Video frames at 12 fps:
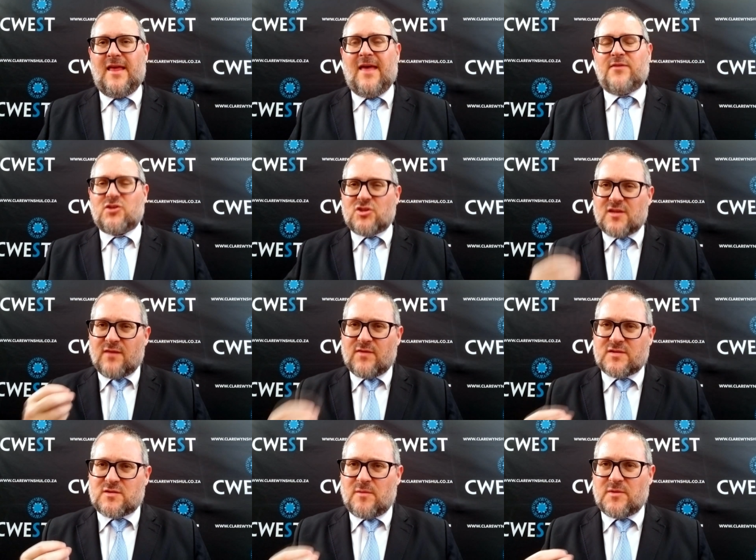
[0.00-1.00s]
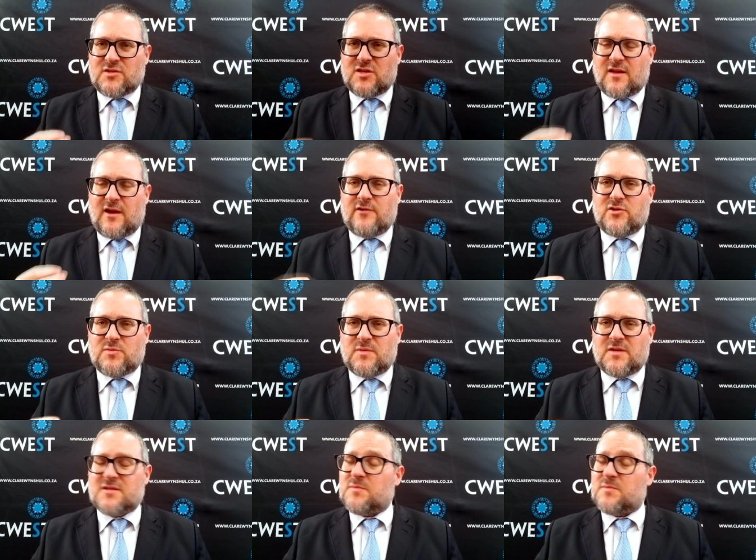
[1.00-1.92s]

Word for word: And this should give us so much encouragement.